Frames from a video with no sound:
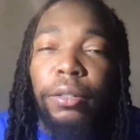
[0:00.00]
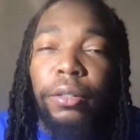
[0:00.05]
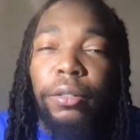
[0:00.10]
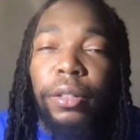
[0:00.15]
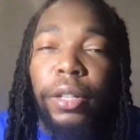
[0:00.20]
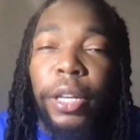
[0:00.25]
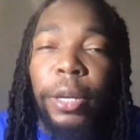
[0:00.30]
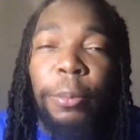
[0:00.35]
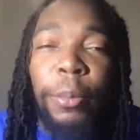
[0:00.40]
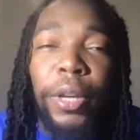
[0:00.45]

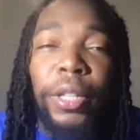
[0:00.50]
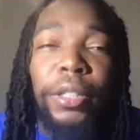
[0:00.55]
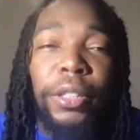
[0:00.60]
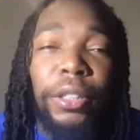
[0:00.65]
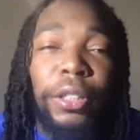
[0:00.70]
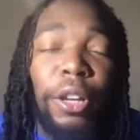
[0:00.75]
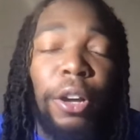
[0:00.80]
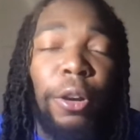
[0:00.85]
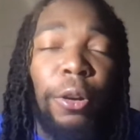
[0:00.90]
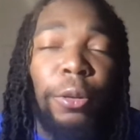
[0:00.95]
He misses
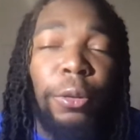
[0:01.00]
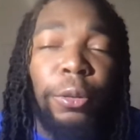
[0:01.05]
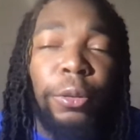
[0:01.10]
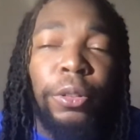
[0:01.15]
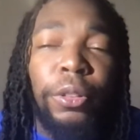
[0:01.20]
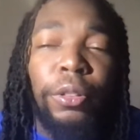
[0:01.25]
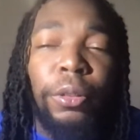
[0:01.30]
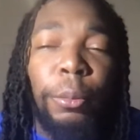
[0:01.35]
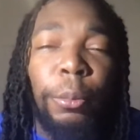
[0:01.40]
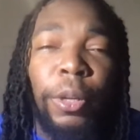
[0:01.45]

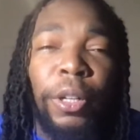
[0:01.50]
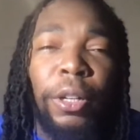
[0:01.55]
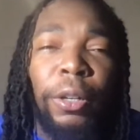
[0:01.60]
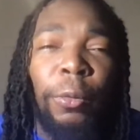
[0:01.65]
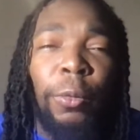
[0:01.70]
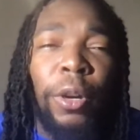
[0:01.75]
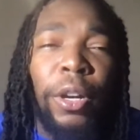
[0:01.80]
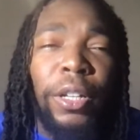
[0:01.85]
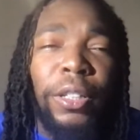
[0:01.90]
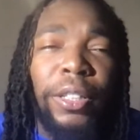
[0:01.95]
those. But the
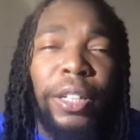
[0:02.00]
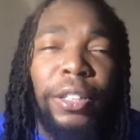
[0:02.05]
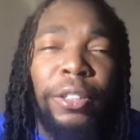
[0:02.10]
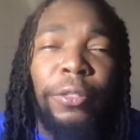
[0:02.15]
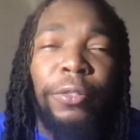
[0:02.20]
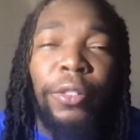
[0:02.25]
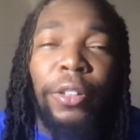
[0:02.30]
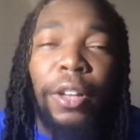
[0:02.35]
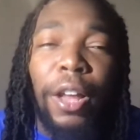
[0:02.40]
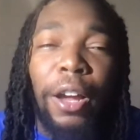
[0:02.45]
ones that you
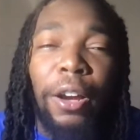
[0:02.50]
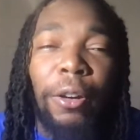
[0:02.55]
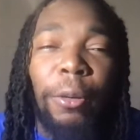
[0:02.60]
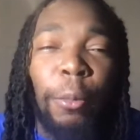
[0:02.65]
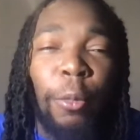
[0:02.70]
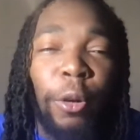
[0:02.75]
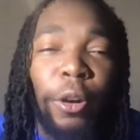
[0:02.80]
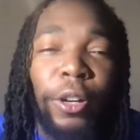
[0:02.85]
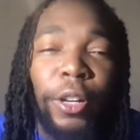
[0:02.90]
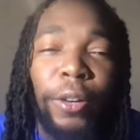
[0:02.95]
feel like are
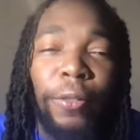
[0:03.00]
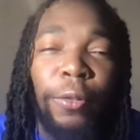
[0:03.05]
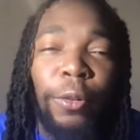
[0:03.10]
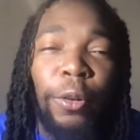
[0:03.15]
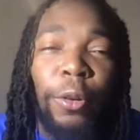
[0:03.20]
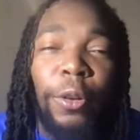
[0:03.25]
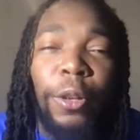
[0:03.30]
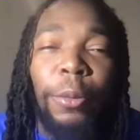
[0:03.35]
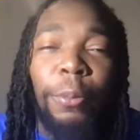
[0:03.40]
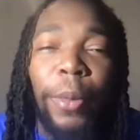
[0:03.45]
more
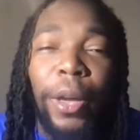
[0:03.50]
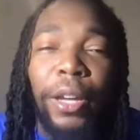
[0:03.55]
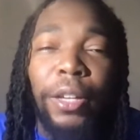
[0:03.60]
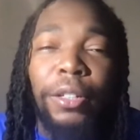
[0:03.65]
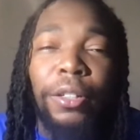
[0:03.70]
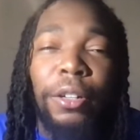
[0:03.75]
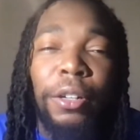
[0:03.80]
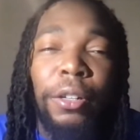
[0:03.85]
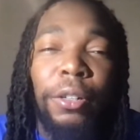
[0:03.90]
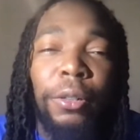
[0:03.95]
difficult, he
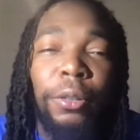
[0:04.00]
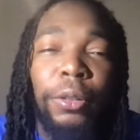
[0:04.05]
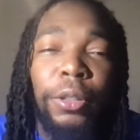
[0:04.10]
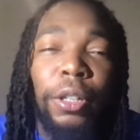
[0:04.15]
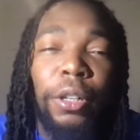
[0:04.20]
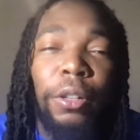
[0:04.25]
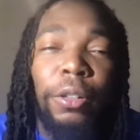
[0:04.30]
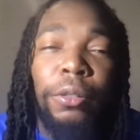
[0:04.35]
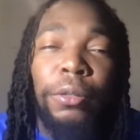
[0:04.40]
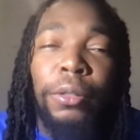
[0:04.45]
makes those.
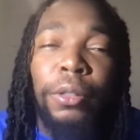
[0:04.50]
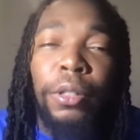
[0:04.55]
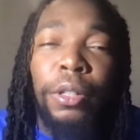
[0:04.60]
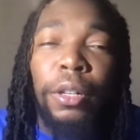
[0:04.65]
So